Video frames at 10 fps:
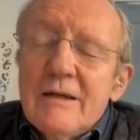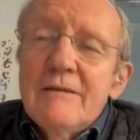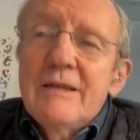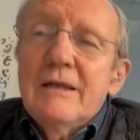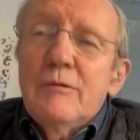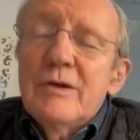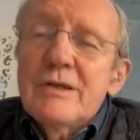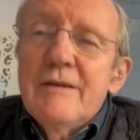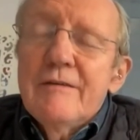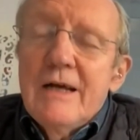I think it
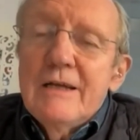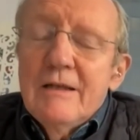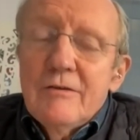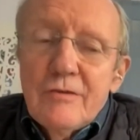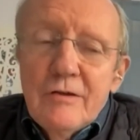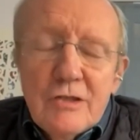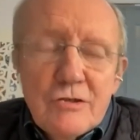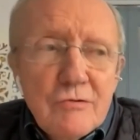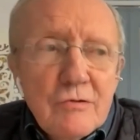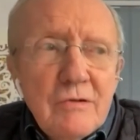was in uh,
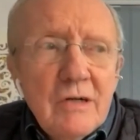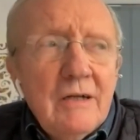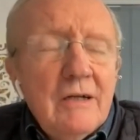32,